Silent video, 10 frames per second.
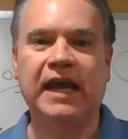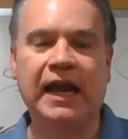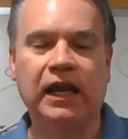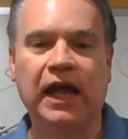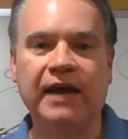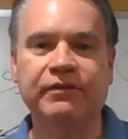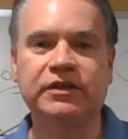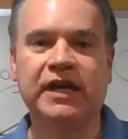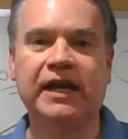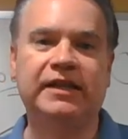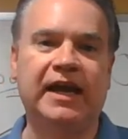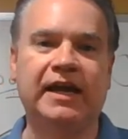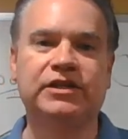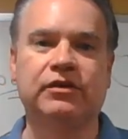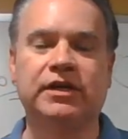cat alive or dead? The
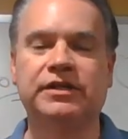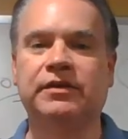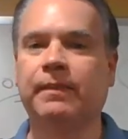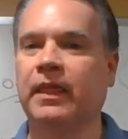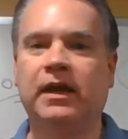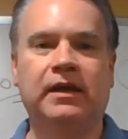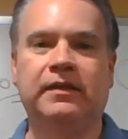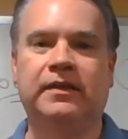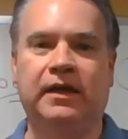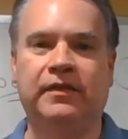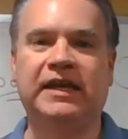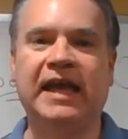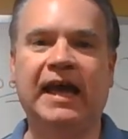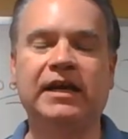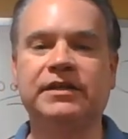answer is that the
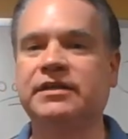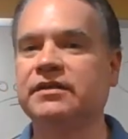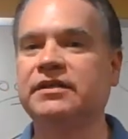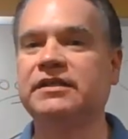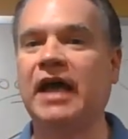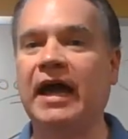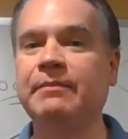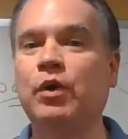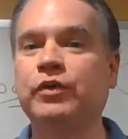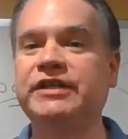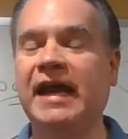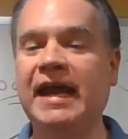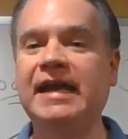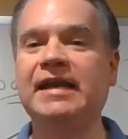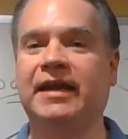cat is
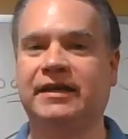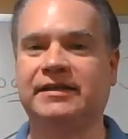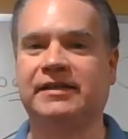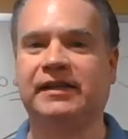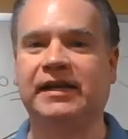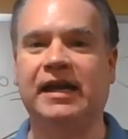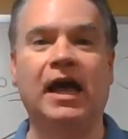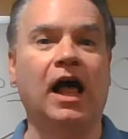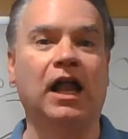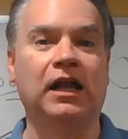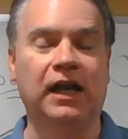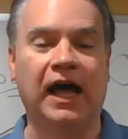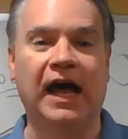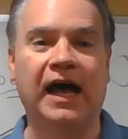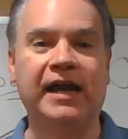simultaneously
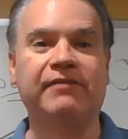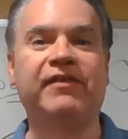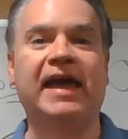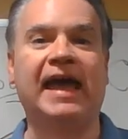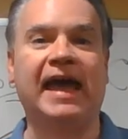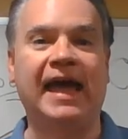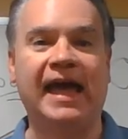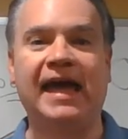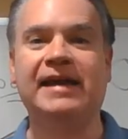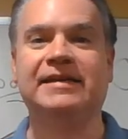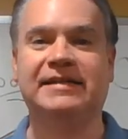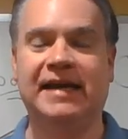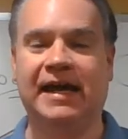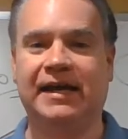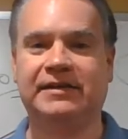alive and
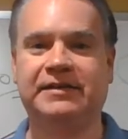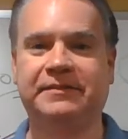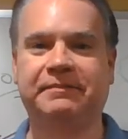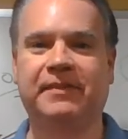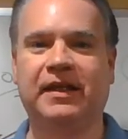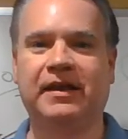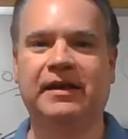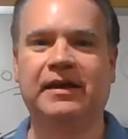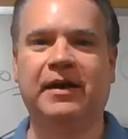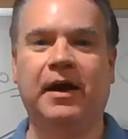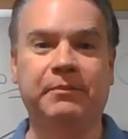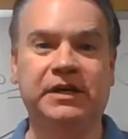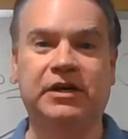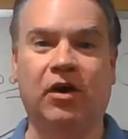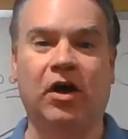dead
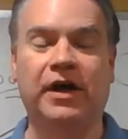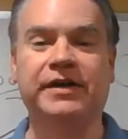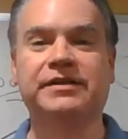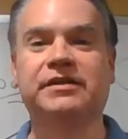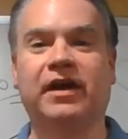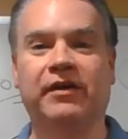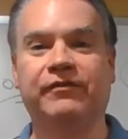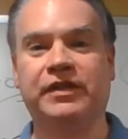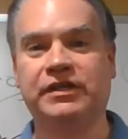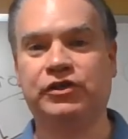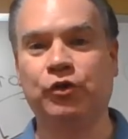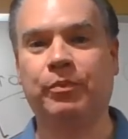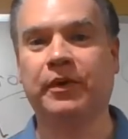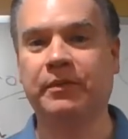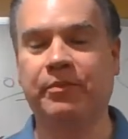because of the
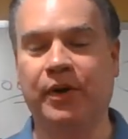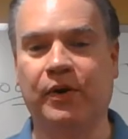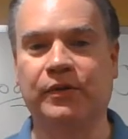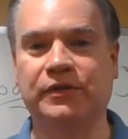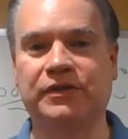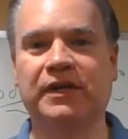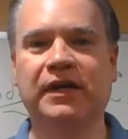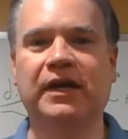superimposed